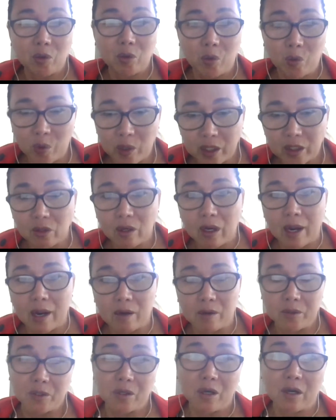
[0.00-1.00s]

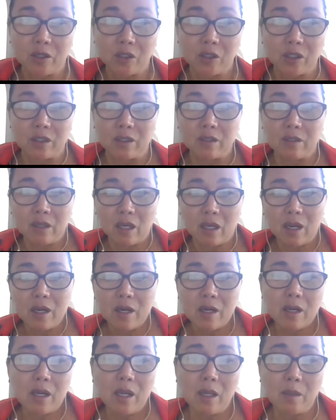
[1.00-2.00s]
courthouse auctions,
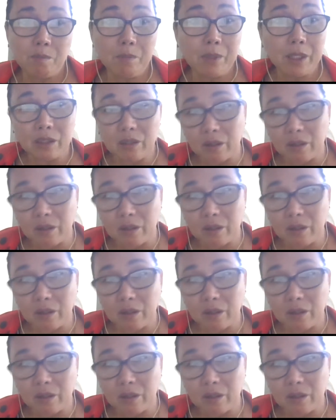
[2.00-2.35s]
and bid